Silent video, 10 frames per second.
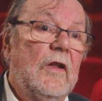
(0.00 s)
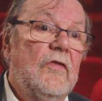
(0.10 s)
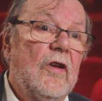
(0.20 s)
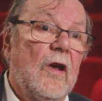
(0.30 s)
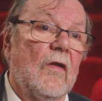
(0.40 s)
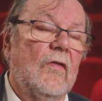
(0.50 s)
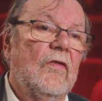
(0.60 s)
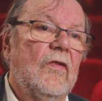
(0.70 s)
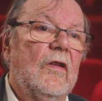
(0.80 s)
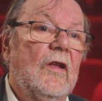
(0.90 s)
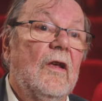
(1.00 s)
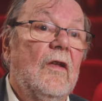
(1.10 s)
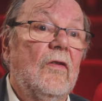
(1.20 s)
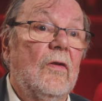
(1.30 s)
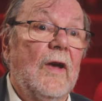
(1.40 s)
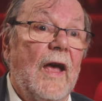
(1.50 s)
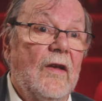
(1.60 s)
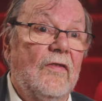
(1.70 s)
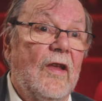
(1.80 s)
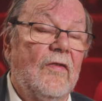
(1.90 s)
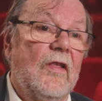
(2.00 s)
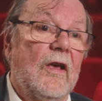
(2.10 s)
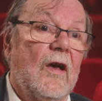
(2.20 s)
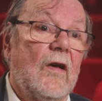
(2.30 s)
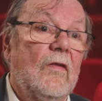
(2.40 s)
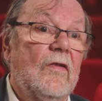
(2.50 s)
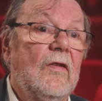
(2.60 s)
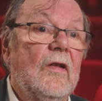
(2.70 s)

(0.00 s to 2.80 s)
the chance to access the art.